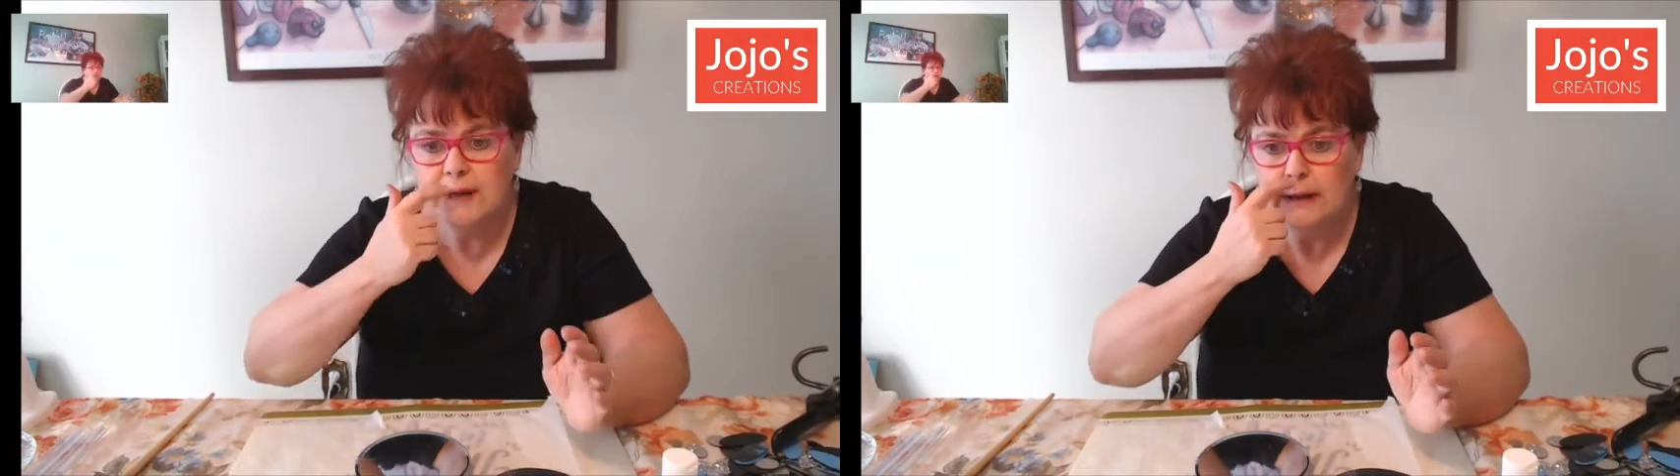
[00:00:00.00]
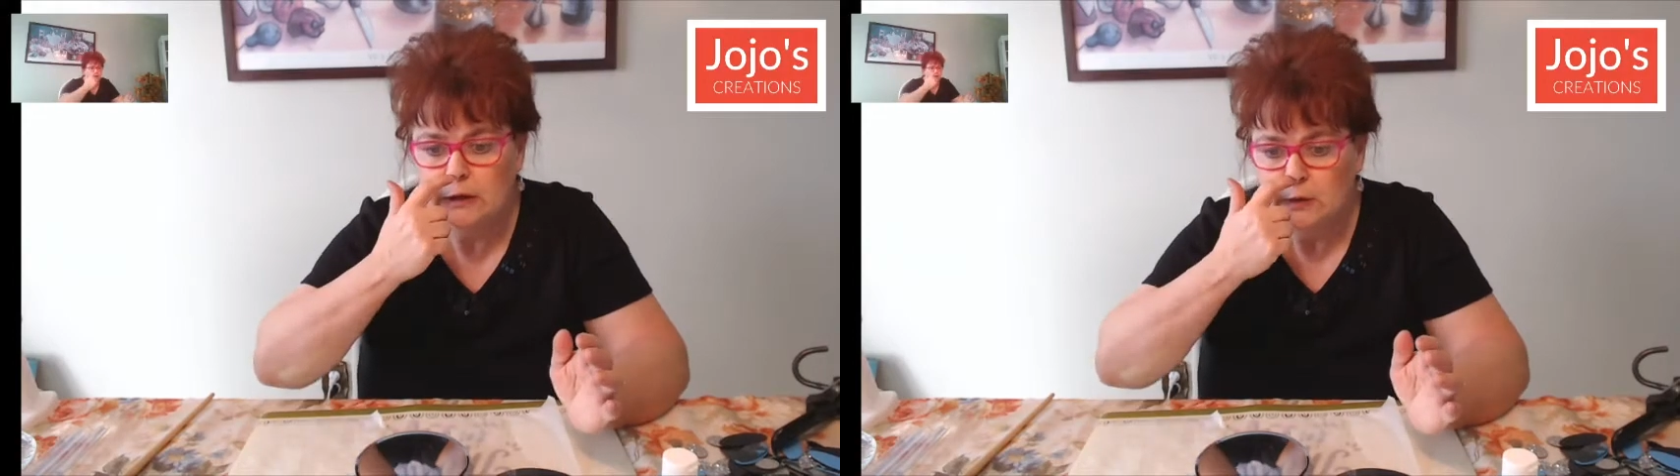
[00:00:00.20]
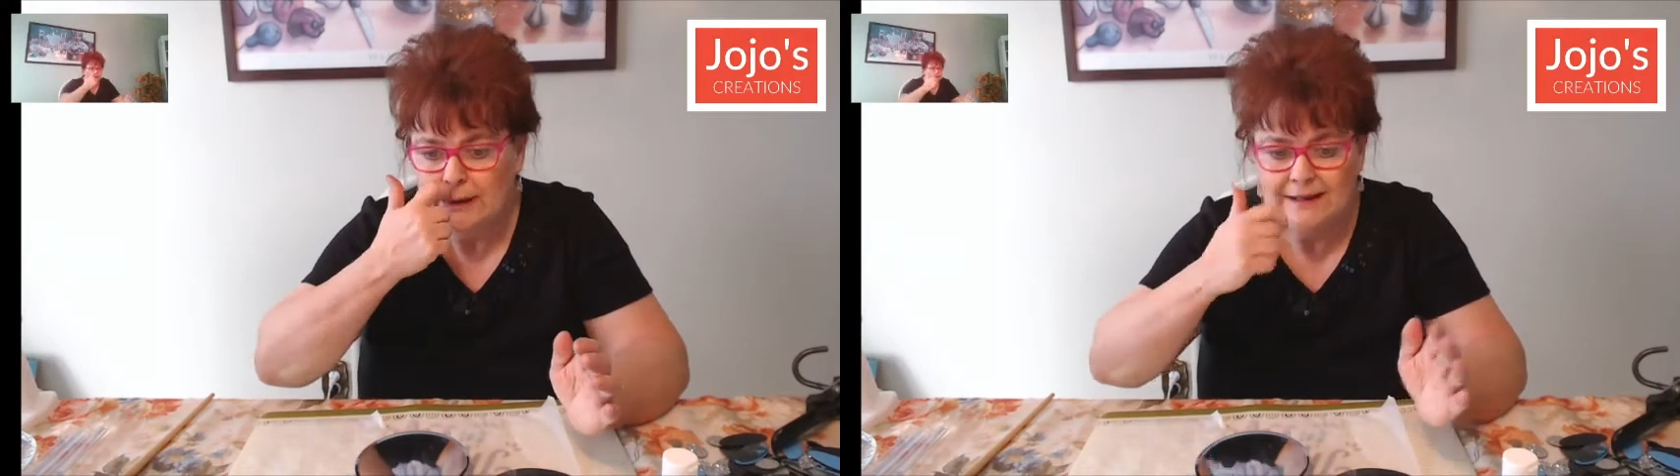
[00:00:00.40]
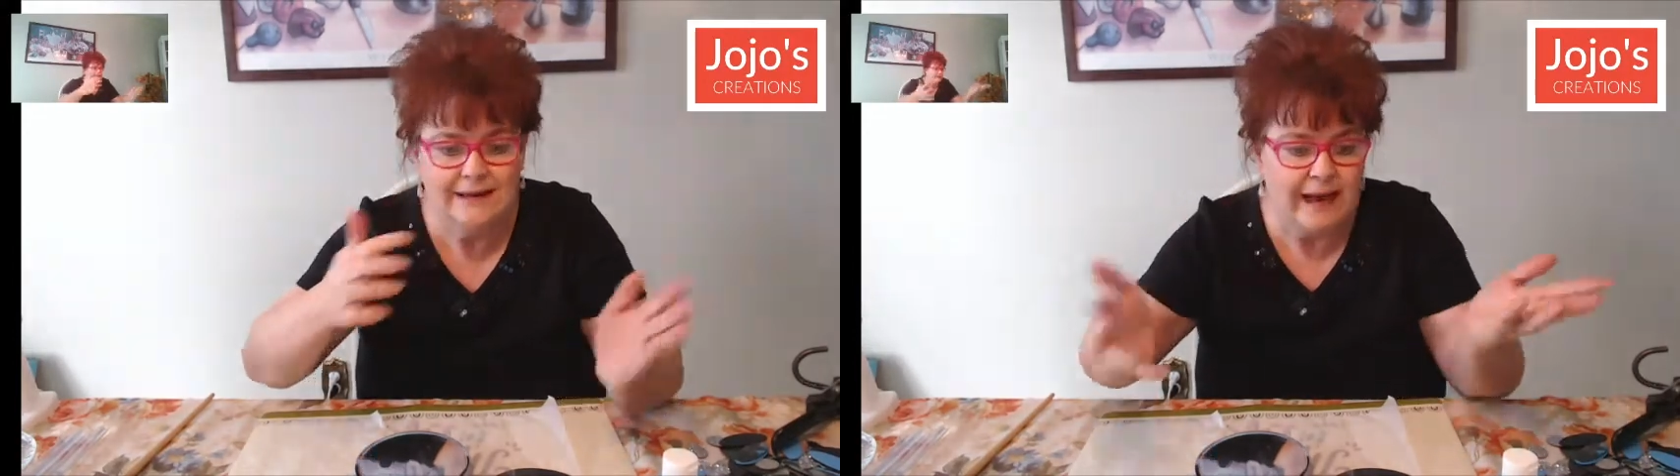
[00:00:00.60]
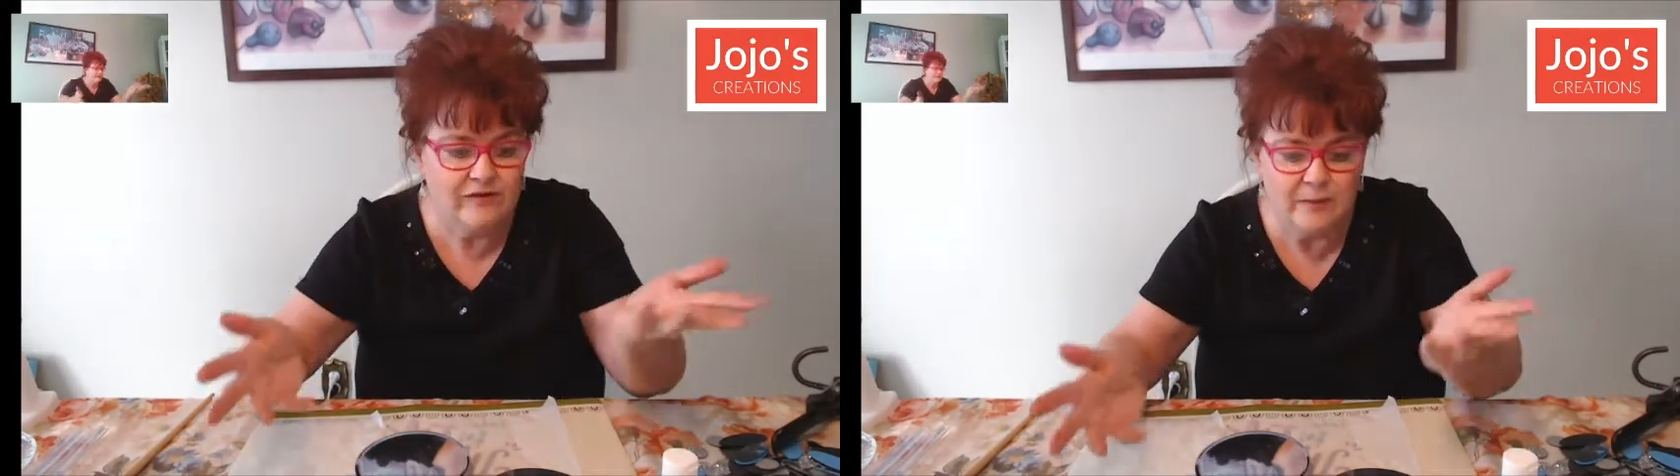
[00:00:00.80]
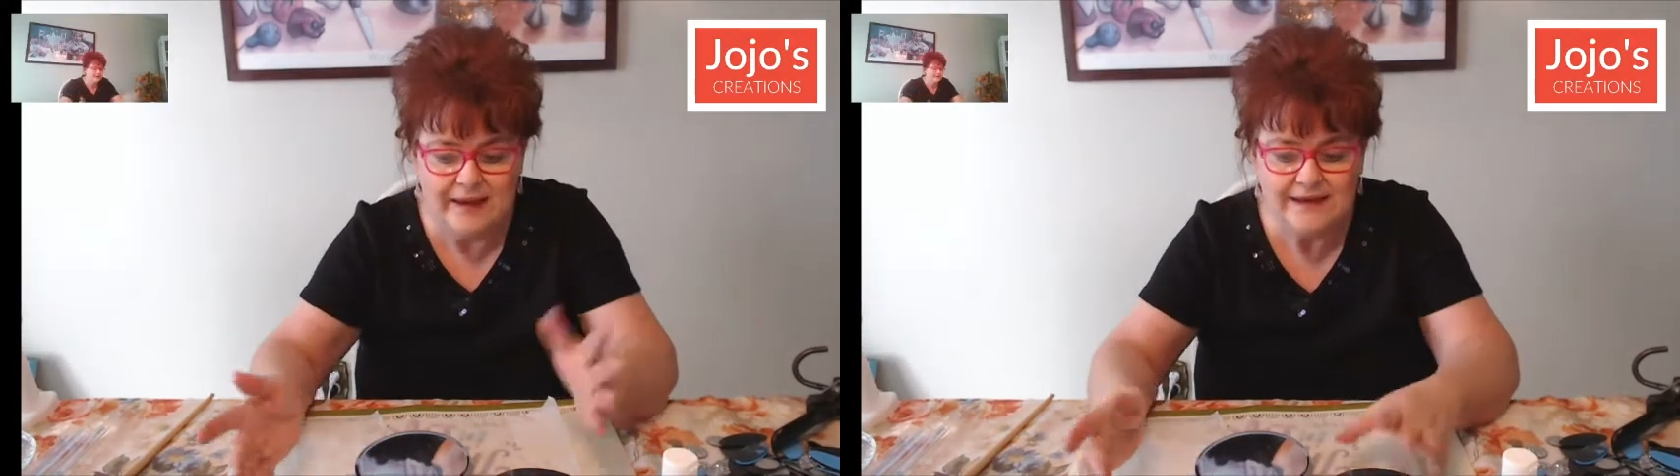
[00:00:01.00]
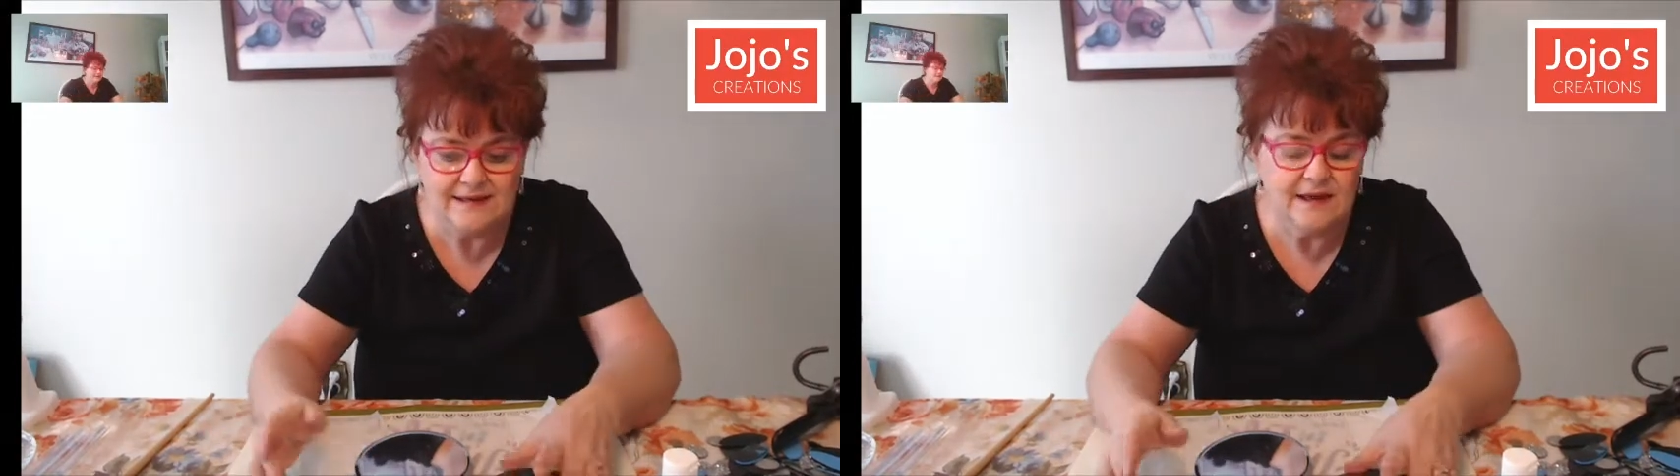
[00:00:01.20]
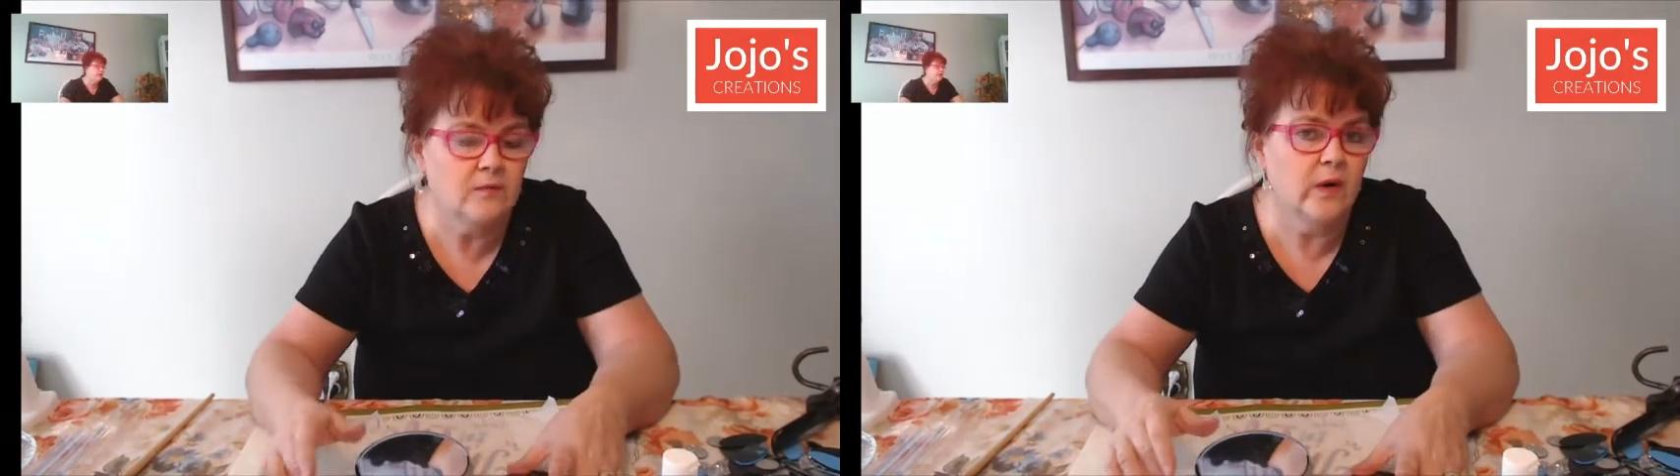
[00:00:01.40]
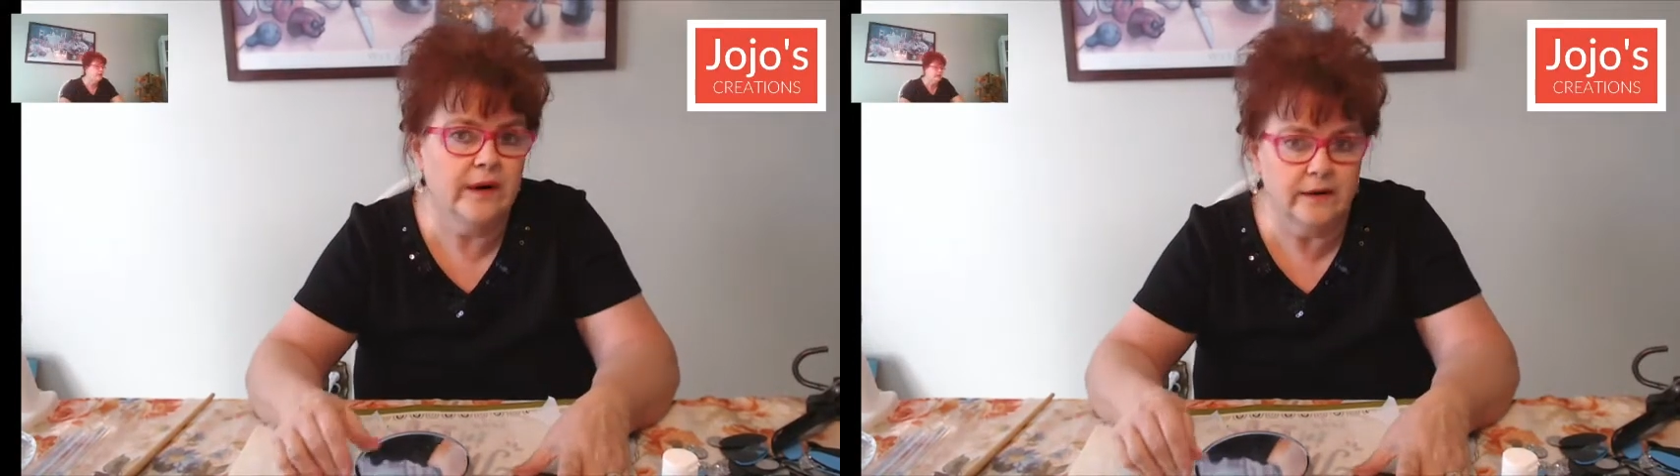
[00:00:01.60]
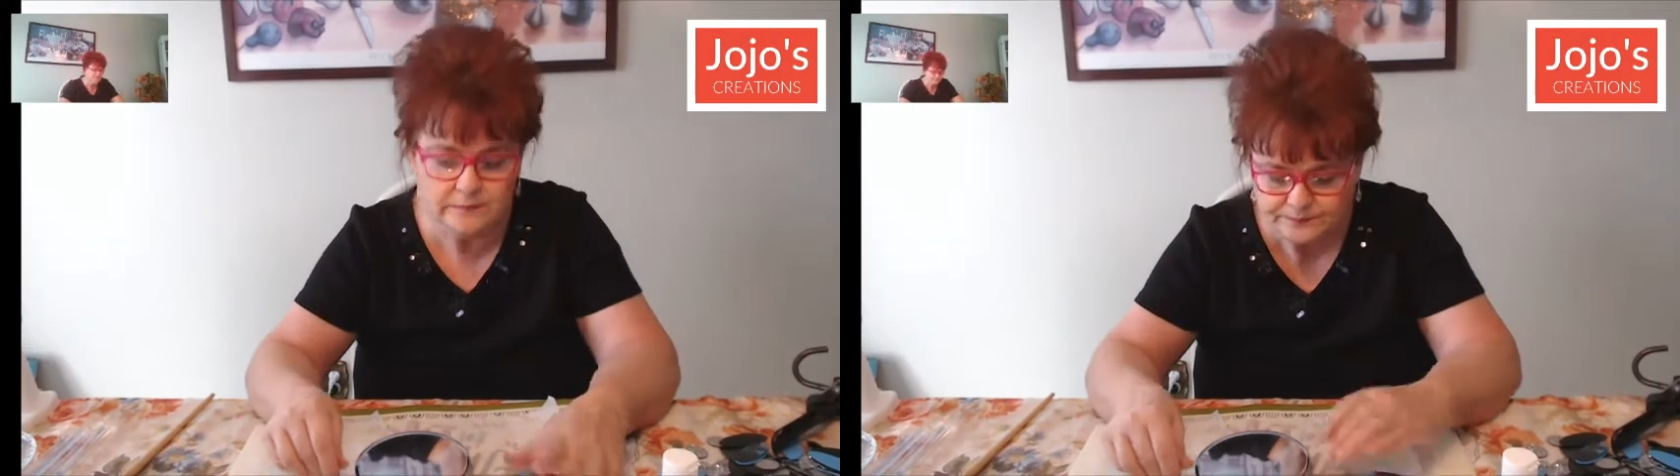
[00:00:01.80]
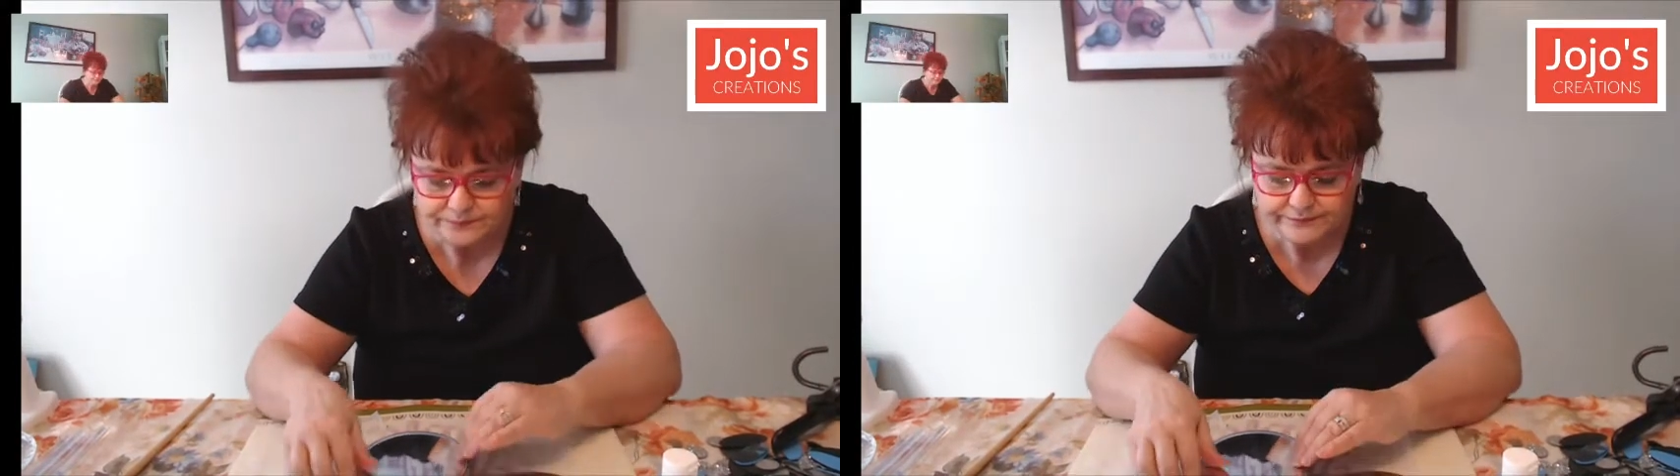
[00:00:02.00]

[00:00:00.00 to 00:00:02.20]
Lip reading: and you would like to have a base somewhere.